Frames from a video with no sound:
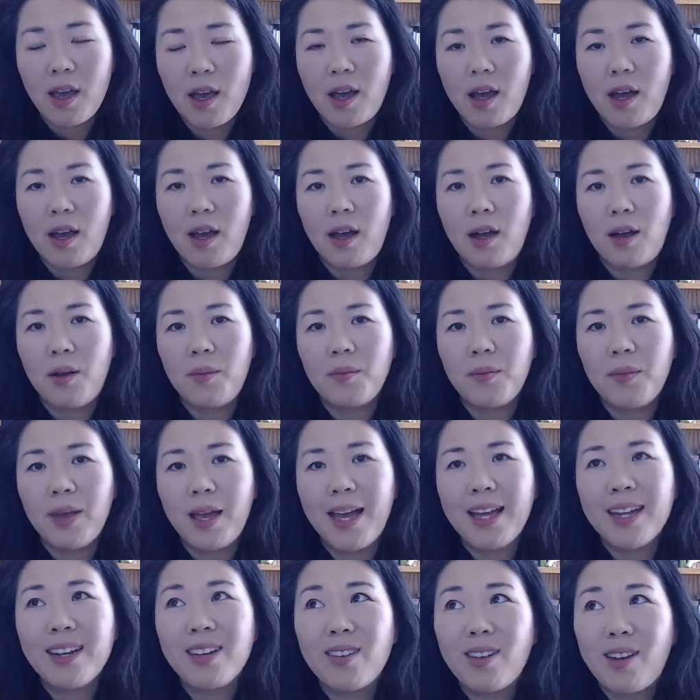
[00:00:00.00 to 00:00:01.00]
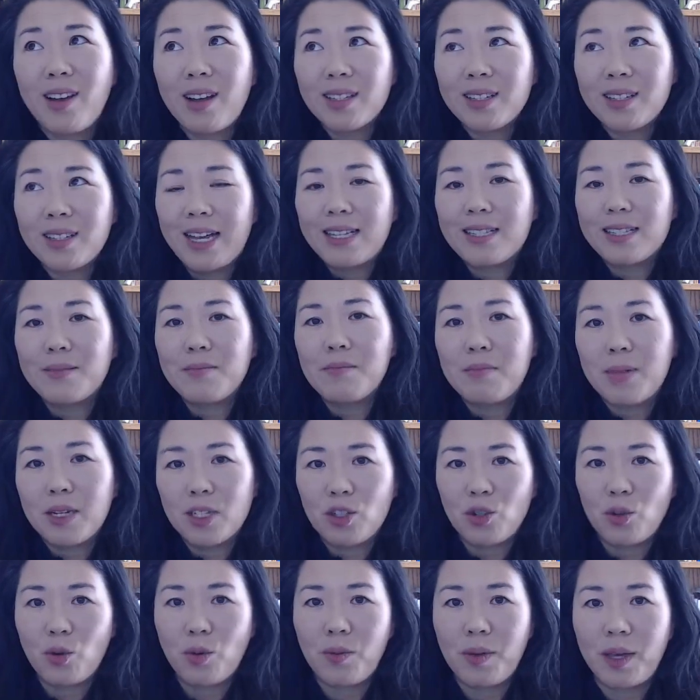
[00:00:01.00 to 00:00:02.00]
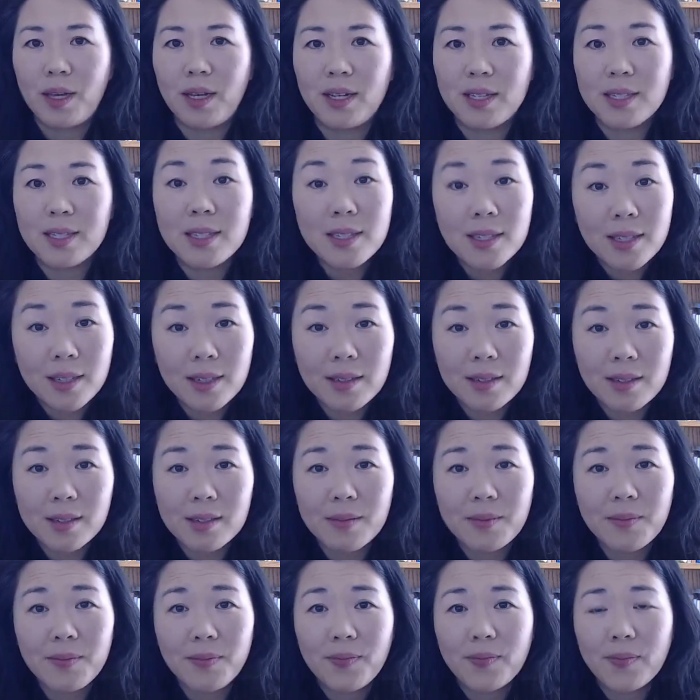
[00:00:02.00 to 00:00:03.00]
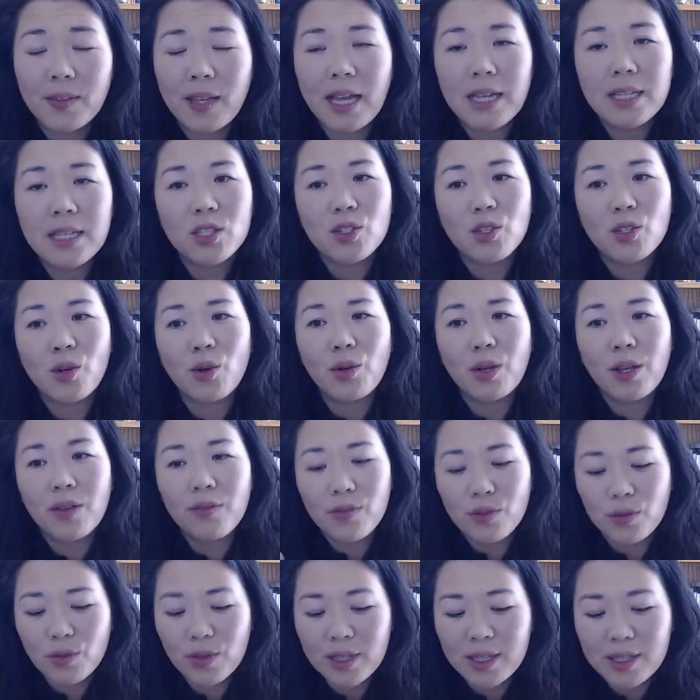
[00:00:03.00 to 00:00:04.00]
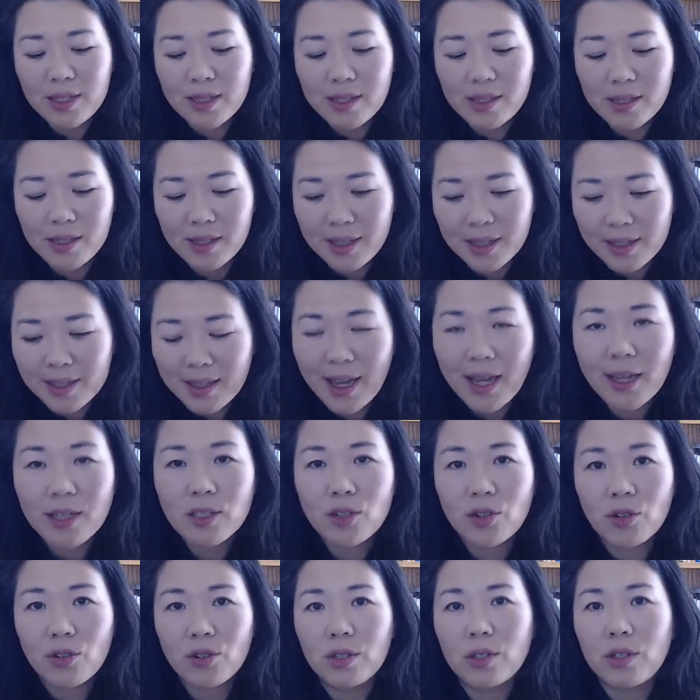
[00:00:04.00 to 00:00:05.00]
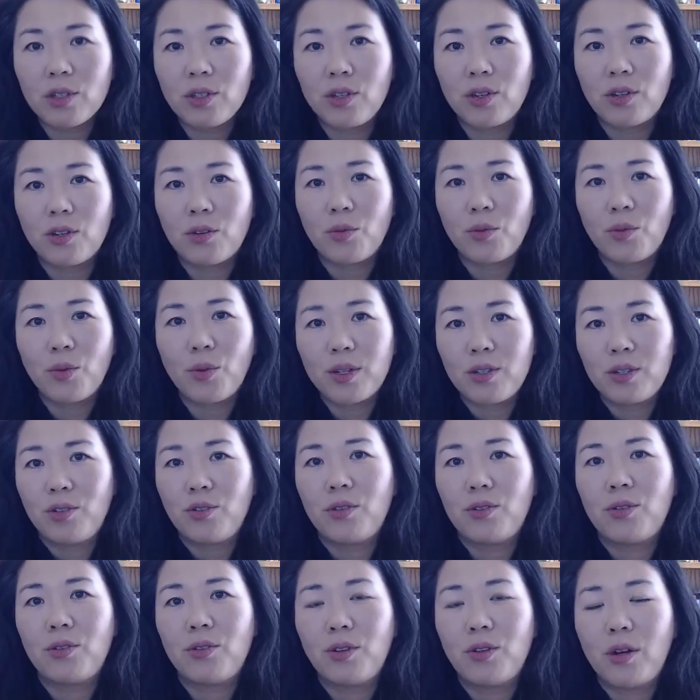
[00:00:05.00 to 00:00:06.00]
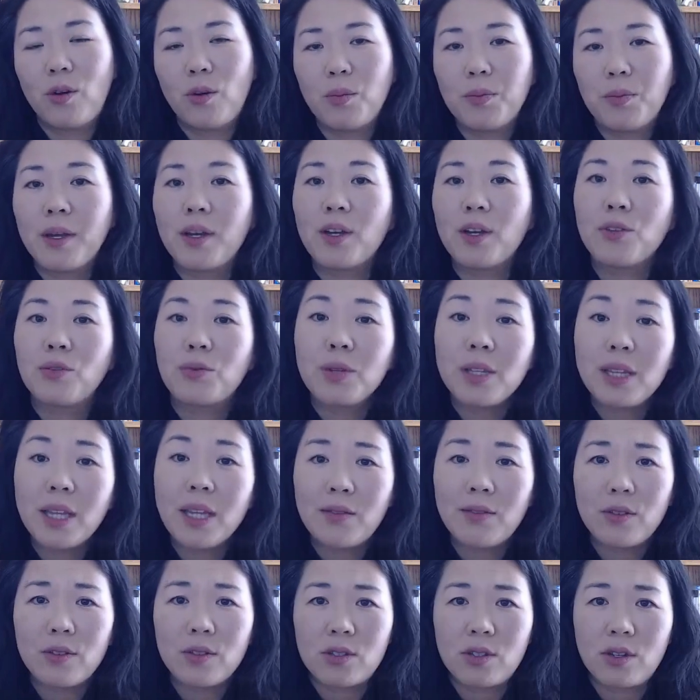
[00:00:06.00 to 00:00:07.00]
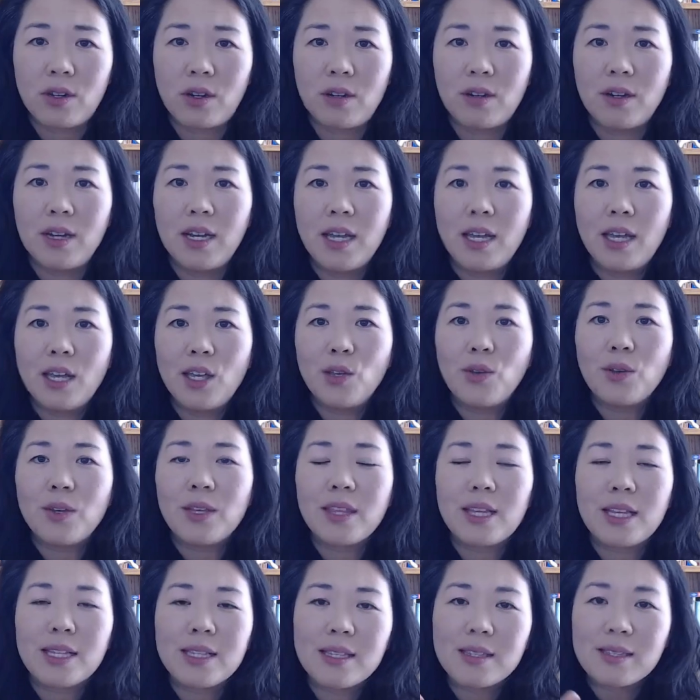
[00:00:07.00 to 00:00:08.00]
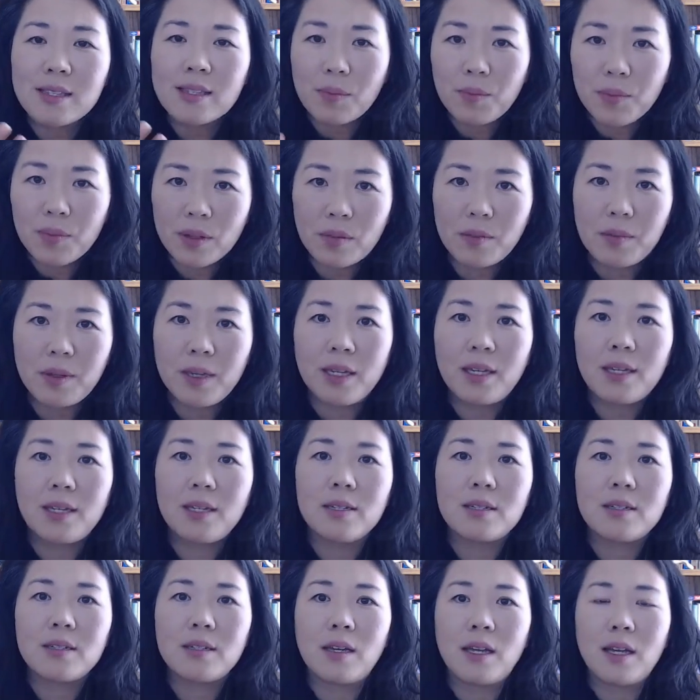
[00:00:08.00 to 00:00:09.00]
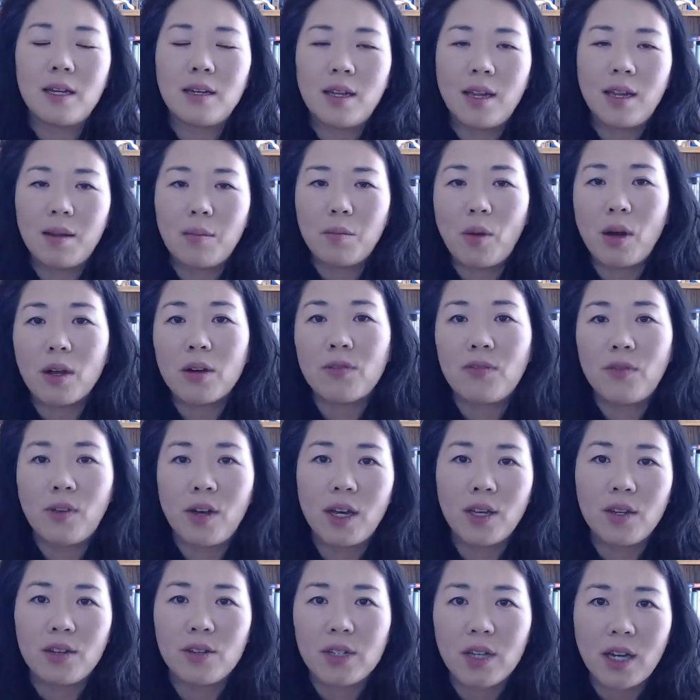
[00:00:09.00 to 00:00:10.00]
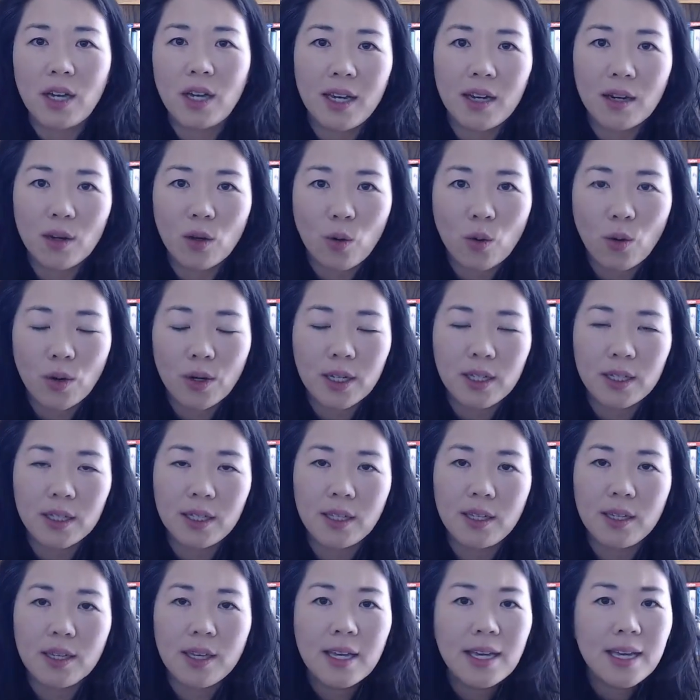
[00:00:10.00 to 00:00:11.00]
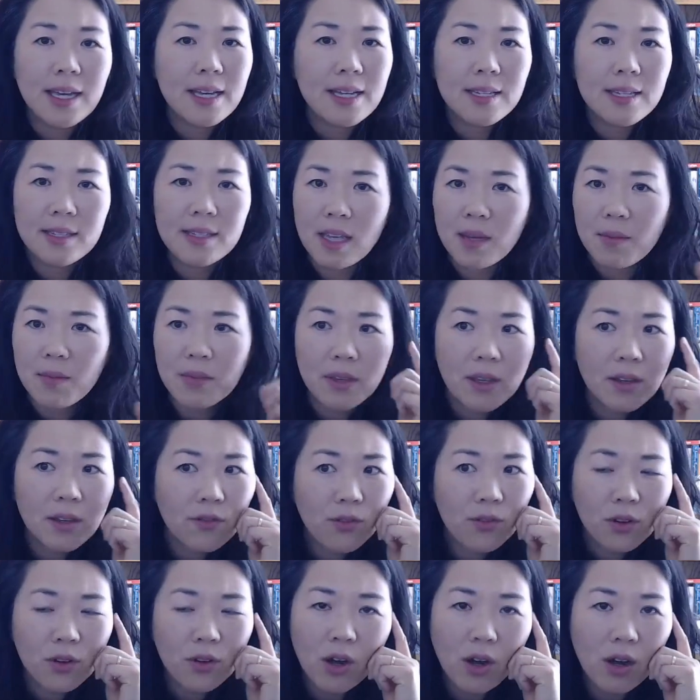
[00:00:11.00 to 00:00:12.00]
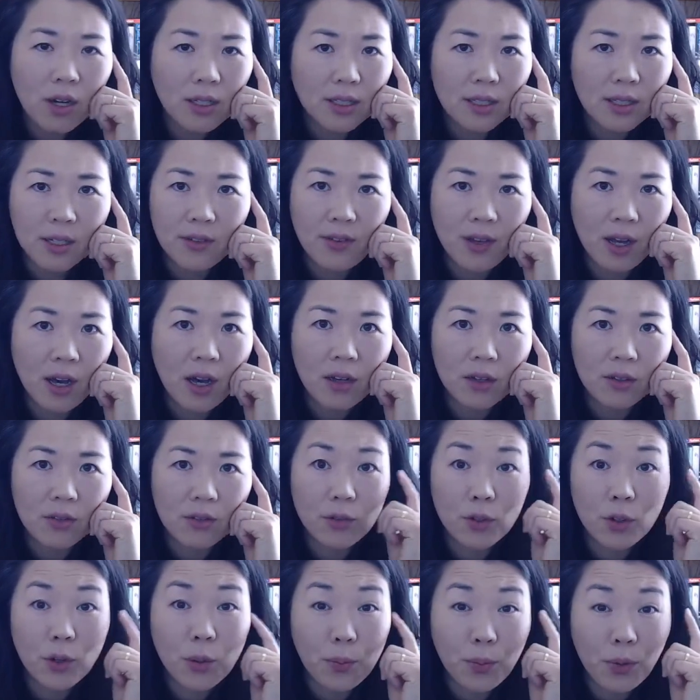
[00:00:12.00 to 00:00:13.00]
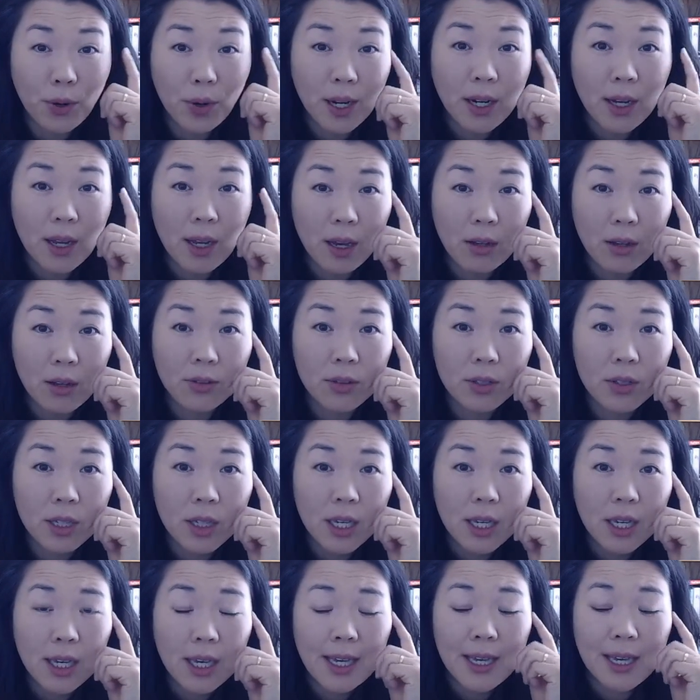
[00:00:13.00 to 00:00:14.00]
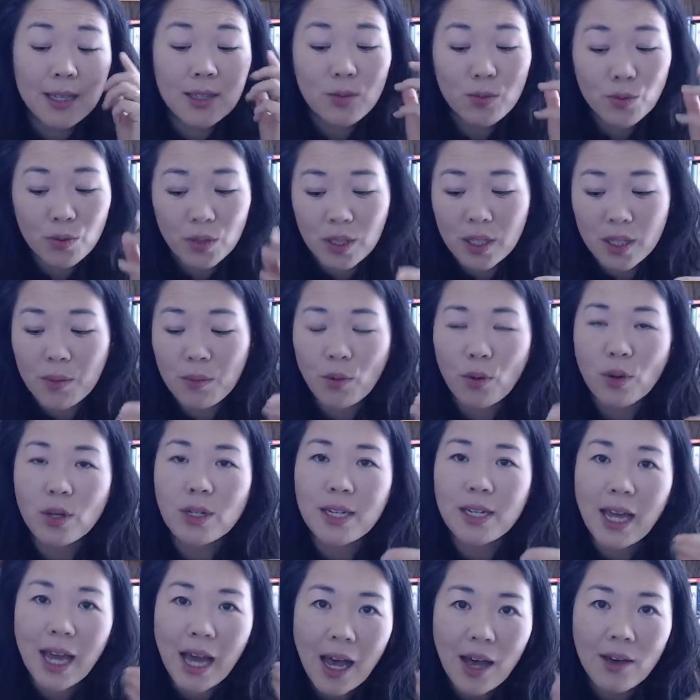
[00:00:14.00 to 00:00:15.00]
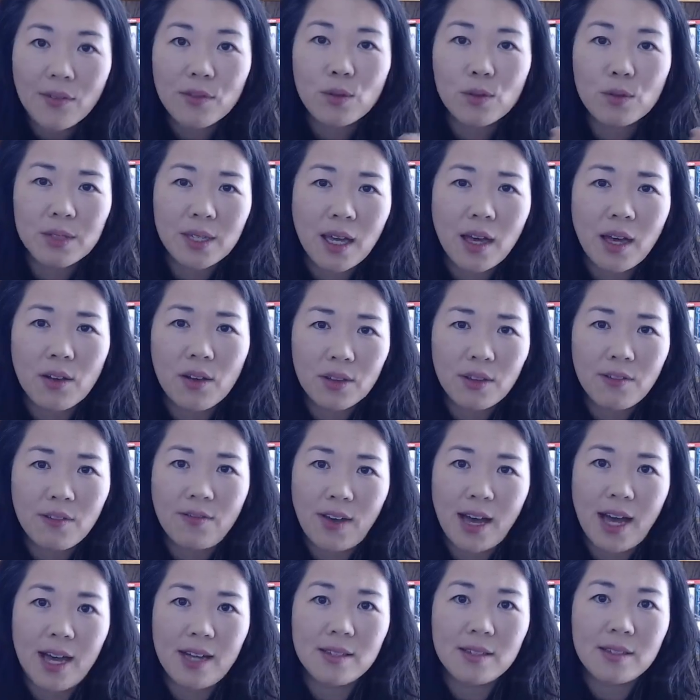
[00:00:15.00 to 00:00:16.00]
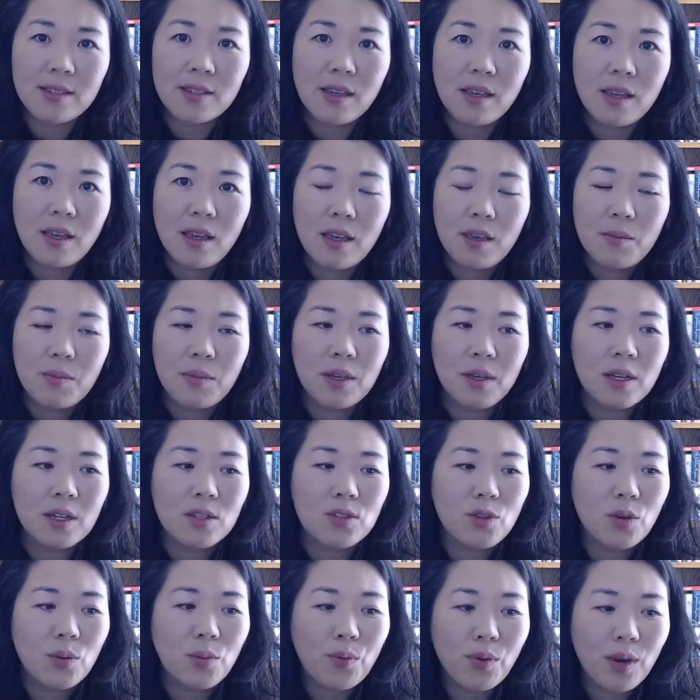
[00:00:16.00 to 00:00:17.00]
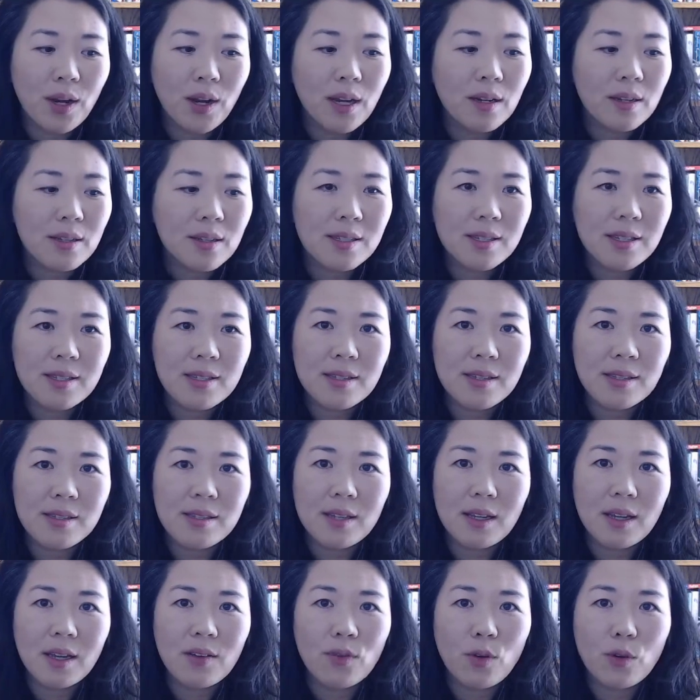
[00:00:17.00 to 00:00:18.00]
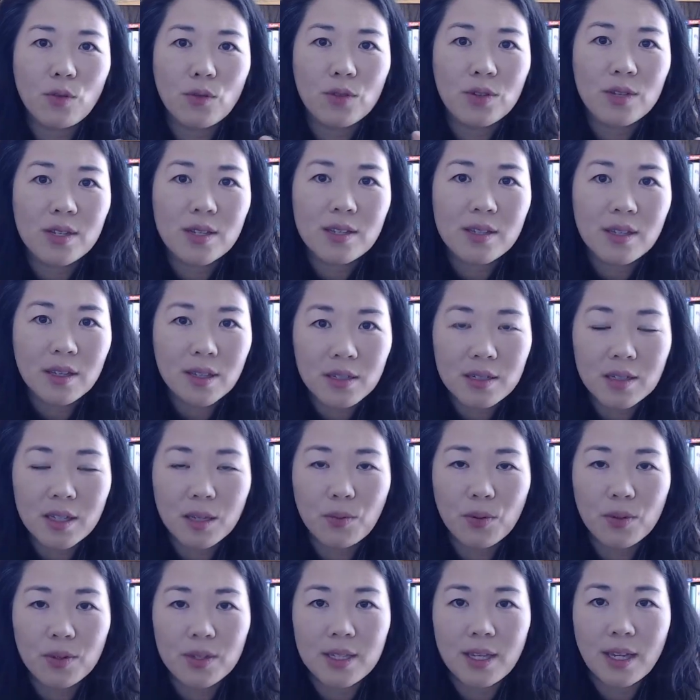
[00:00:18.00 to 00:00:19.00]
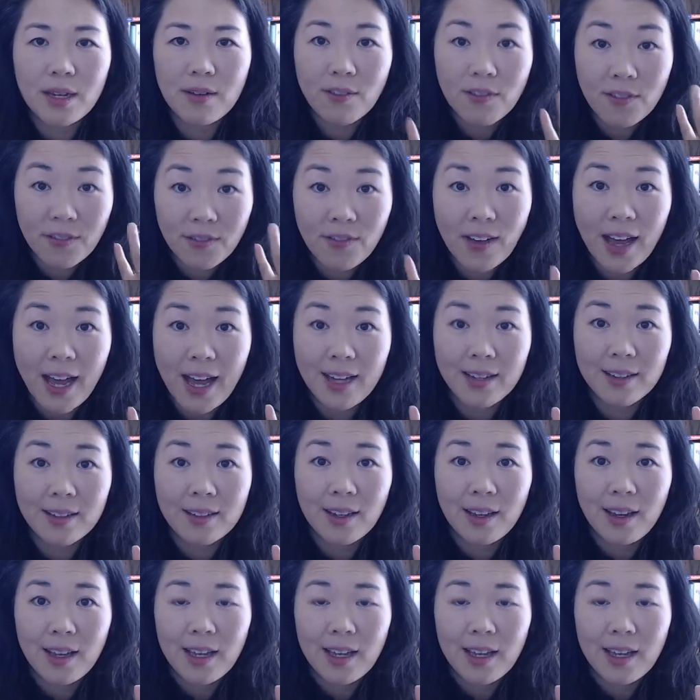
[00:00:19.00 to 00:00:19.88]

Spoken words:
and not as much omega-6. And so if you can detect earlier what your omega-3 levels are, you can then supplement and modify your diet accordingly. Same thing for cognitive health, for your brain health. It's really important to have those healthy fats because your brain is consisting of over 60% fat.